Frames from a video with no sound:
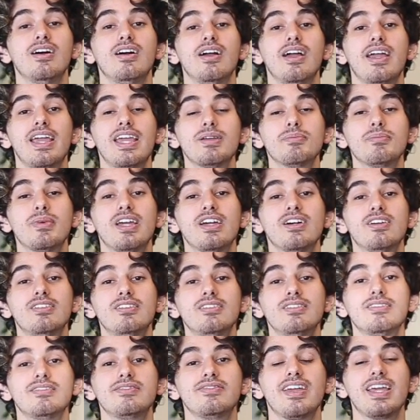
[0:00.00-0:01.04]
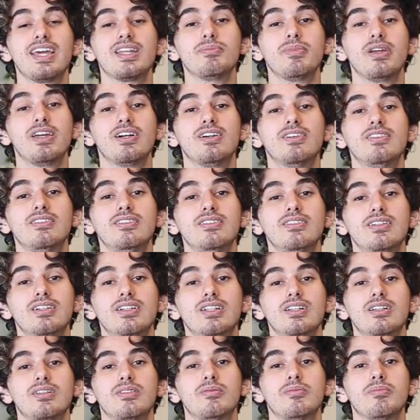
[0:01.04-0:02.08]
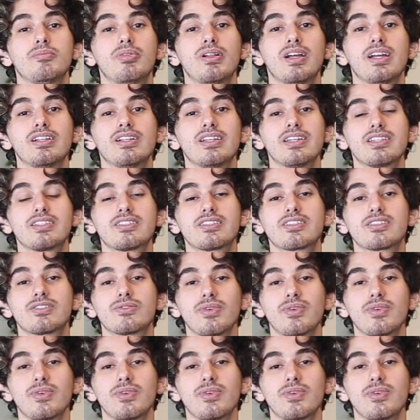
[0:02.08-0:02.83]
hate mail, fan mail, playlists,